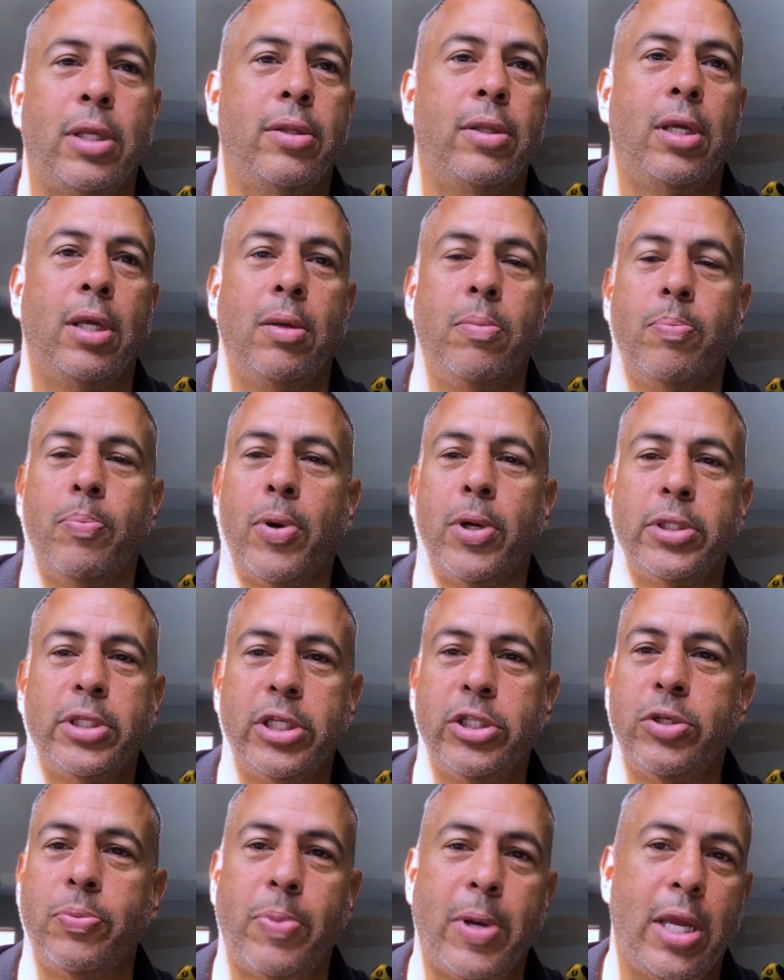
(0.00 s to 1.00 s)
they
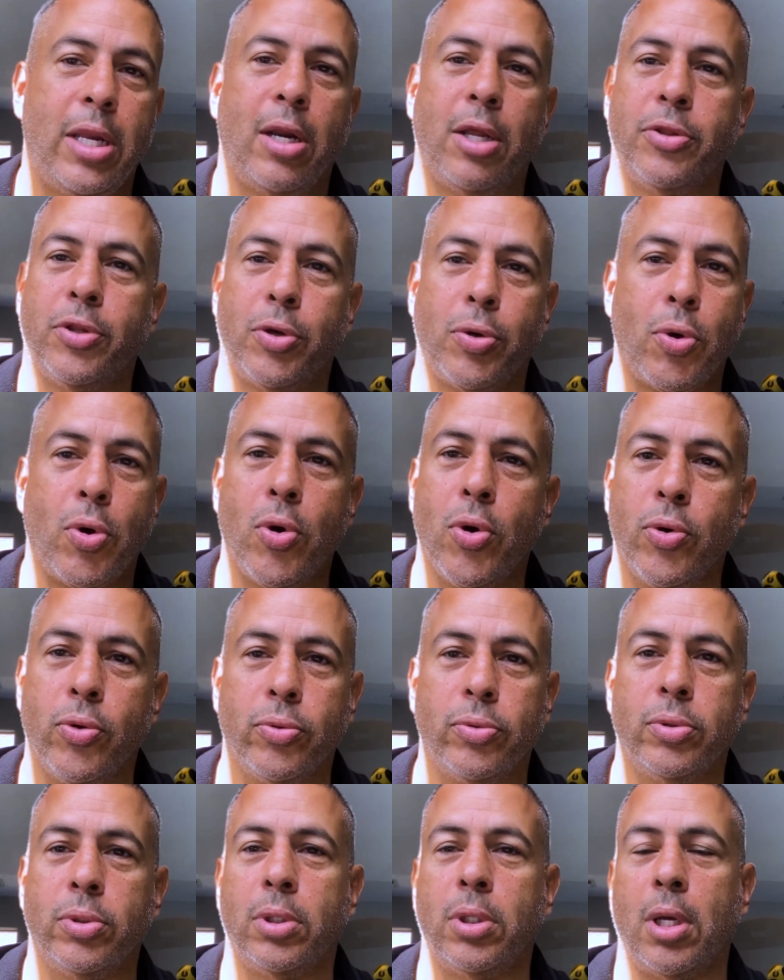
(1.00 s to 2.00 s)
participate on their
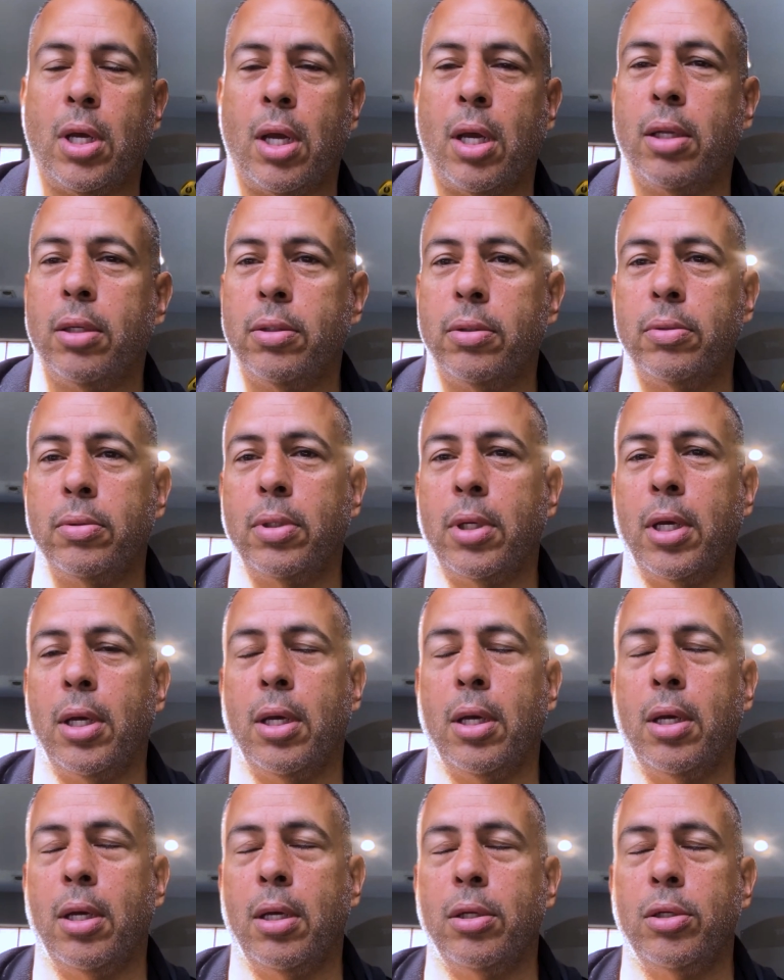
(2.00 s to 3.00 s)
own
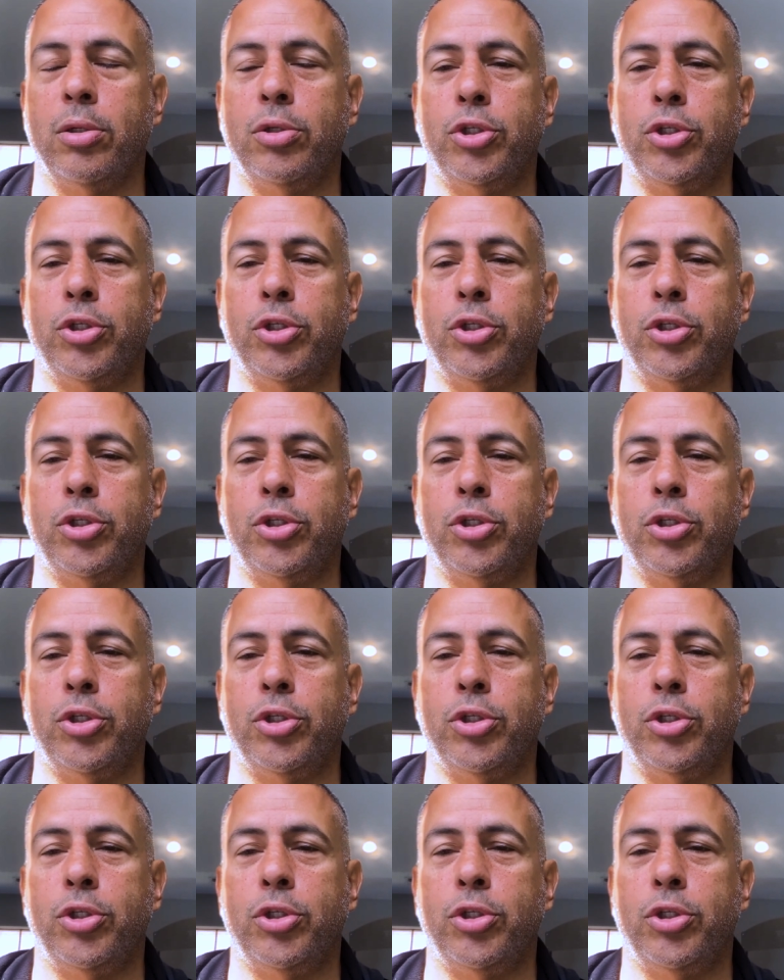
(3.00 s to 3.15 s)
on